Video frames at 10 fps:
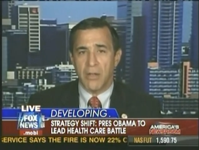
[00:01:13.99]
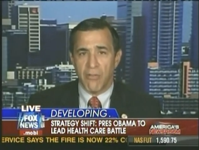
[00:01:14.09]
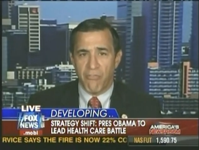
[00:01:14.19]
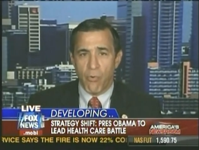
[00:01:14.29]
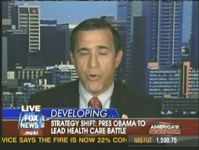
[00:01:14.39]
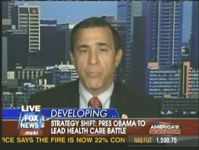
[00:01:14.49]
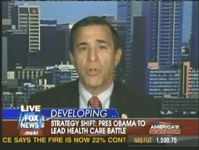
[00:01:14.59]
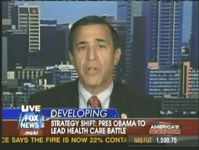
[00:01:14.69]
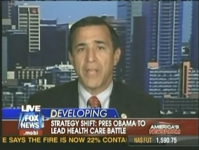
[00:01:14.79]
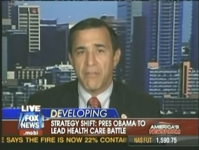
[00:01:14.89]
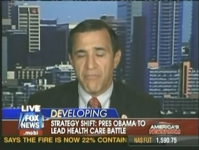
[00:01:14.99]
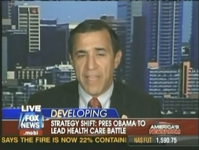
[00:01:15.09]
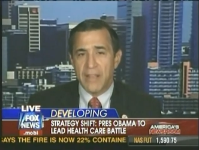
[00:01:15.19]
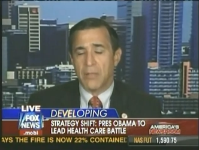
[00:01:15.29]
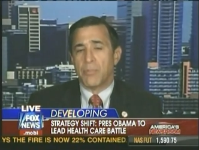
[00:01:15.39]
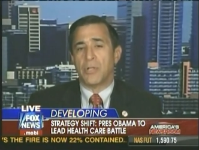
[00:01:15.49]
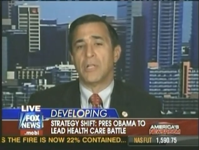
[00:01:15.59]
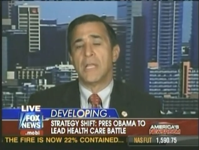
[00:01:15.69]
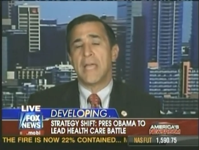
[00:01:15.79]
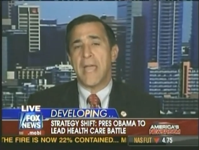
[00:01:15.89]
affordable and available
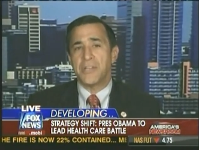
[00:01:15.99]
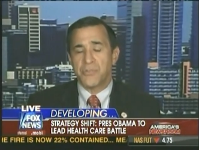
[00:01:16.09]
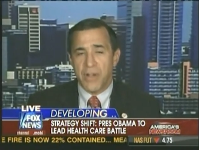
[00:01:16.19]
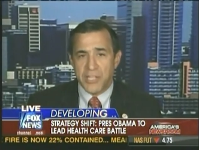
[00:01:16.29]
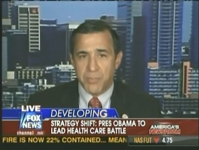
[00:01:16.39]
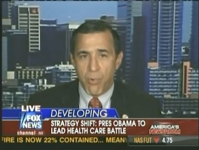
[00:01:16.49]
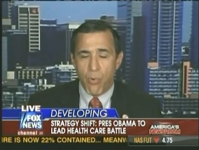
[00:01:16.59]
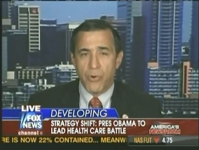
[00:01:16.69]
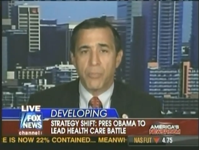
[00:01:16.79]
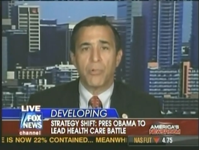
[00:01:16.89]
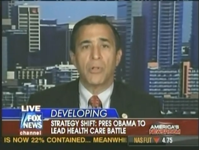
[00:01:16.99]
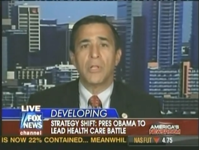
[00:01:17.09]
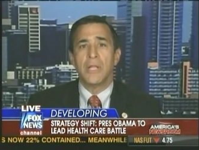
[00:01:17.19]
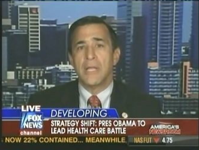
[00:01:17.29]
and transportable,